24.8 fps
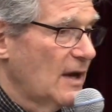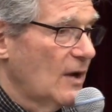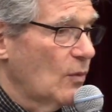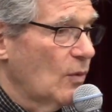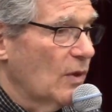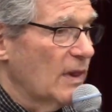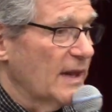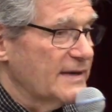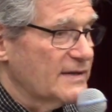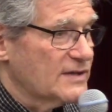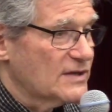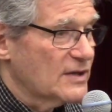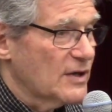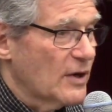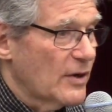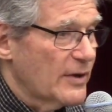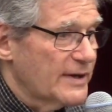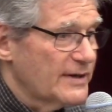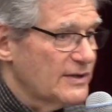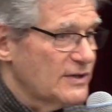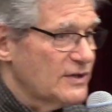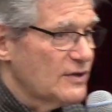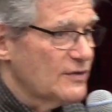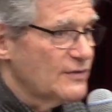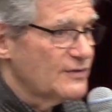Well, I
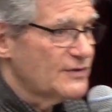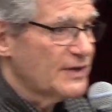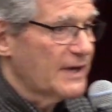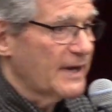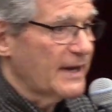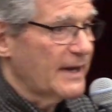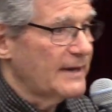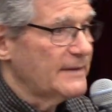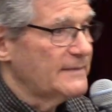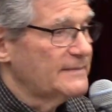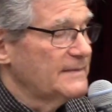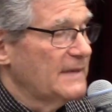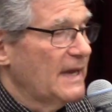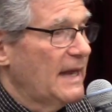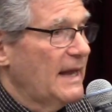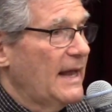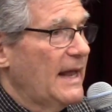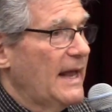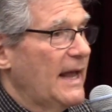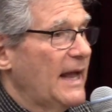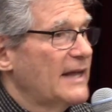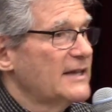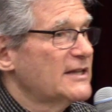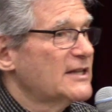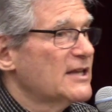started using it,
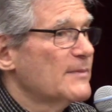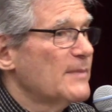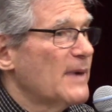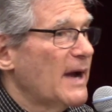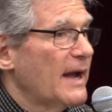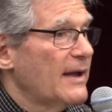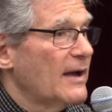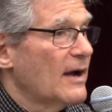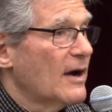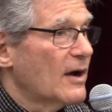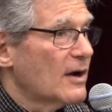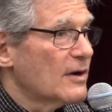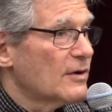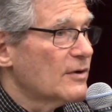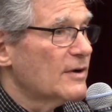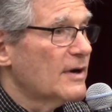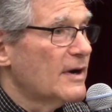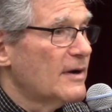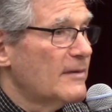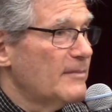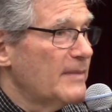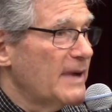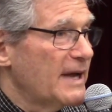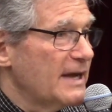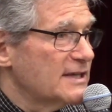and to my utter
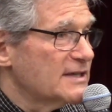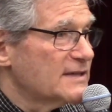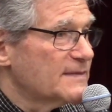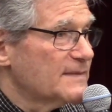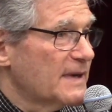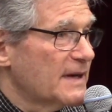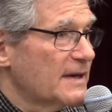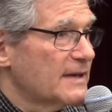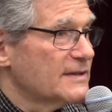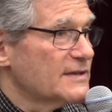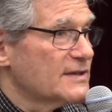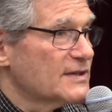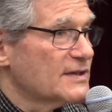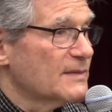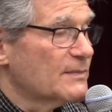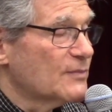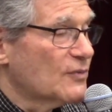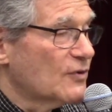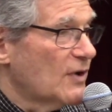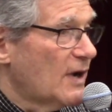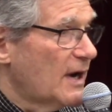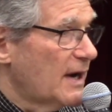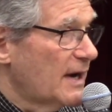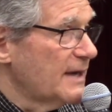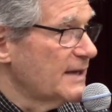amazement and
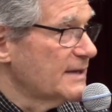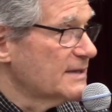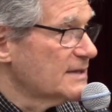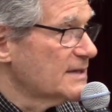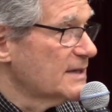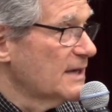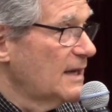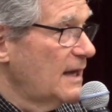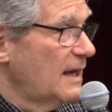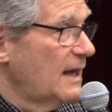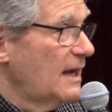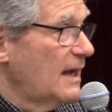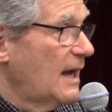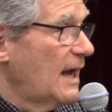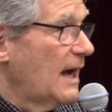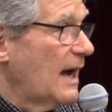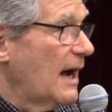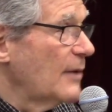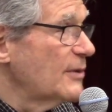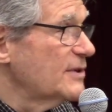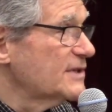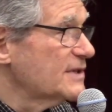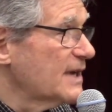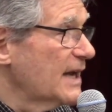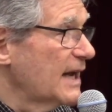surprise, I
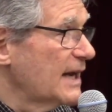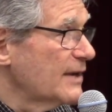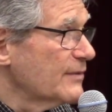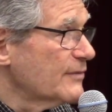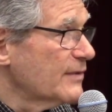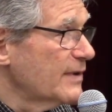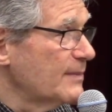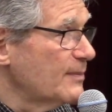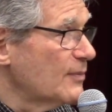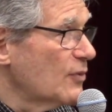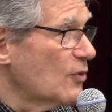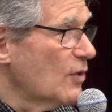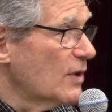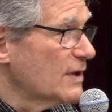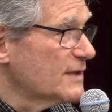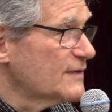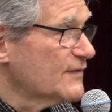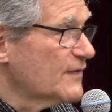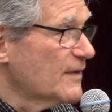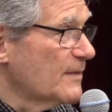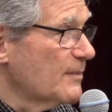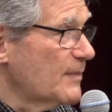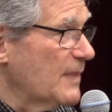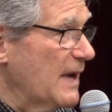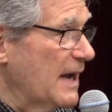was getting reports
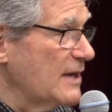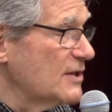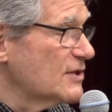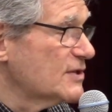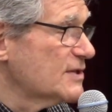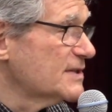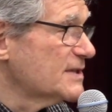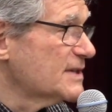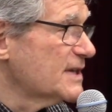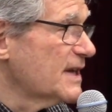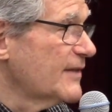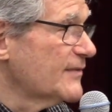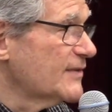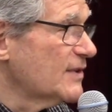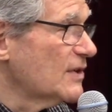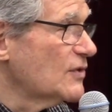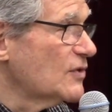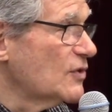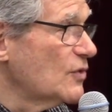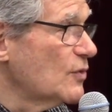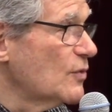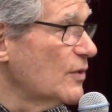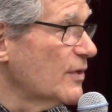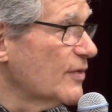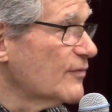from patients after
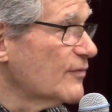2 or